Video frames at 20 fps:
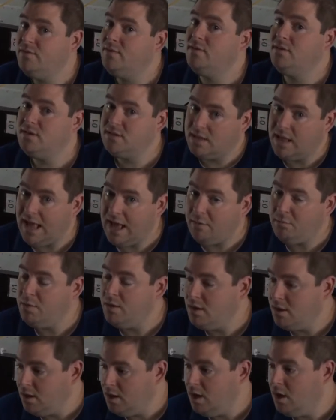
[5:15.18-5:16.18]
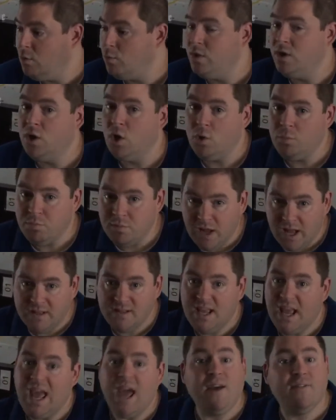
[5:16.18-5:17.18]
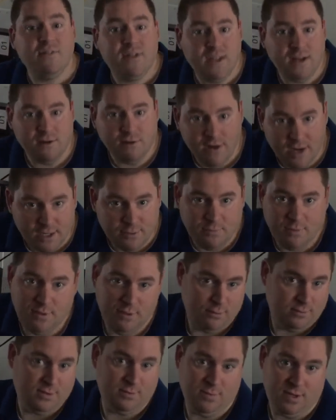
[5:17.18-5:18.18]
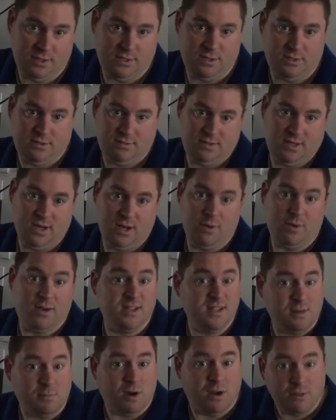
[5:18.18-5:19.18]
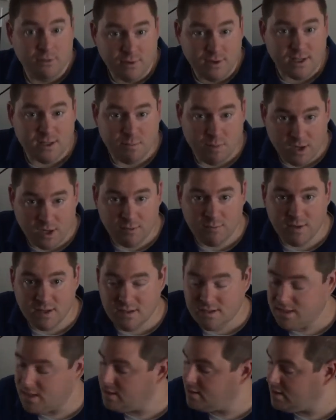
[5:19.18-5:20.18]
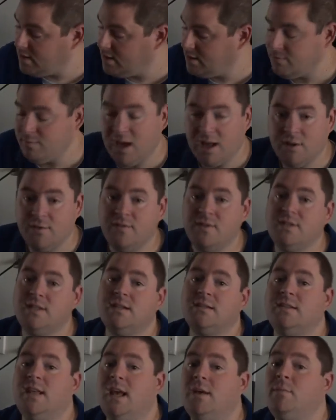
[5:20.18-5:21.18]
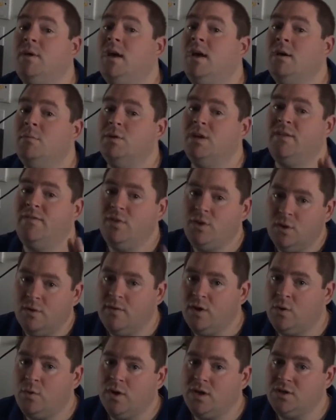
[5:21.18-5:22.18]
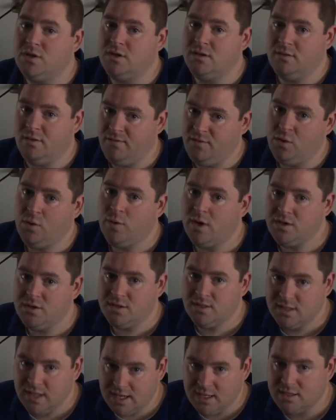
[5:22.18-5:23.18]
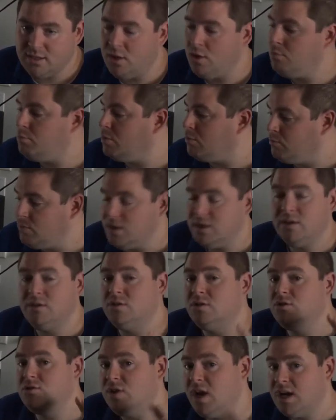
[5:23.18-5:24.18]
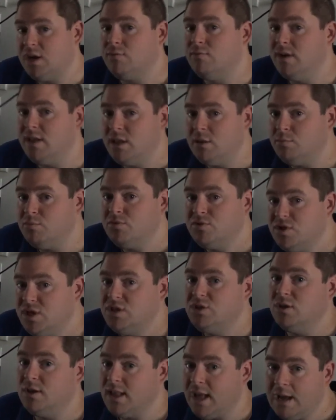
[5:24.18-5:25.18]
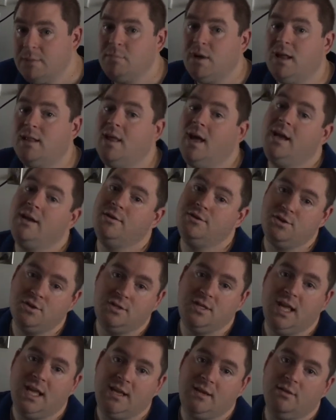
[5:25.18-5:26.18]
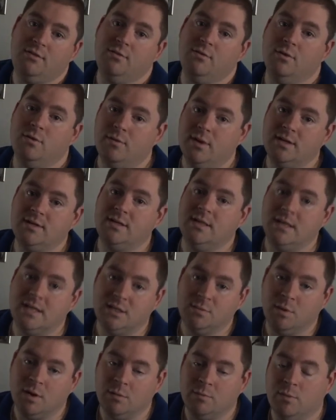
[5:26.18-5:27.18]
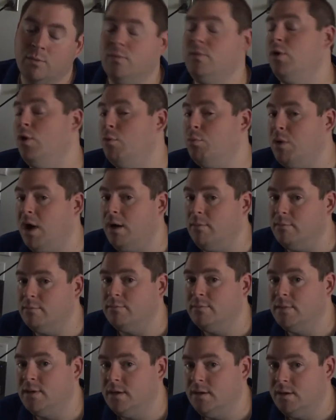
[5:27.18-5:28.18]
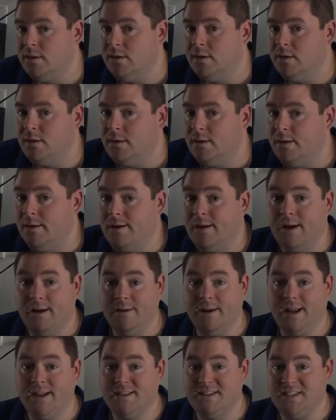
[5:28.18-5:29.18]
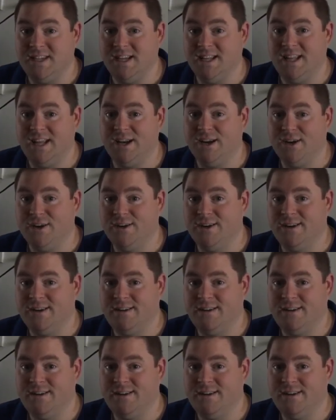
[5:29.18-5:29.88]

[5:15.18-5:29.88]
for this lab. We hope not to have to interact with you as much, as some other experiments in the modern physics lab. But if you do have a few questions, let us know. But really, just try to read the procedure line by line. It should take you through the rest of the experiment with no problem. All right, see you later.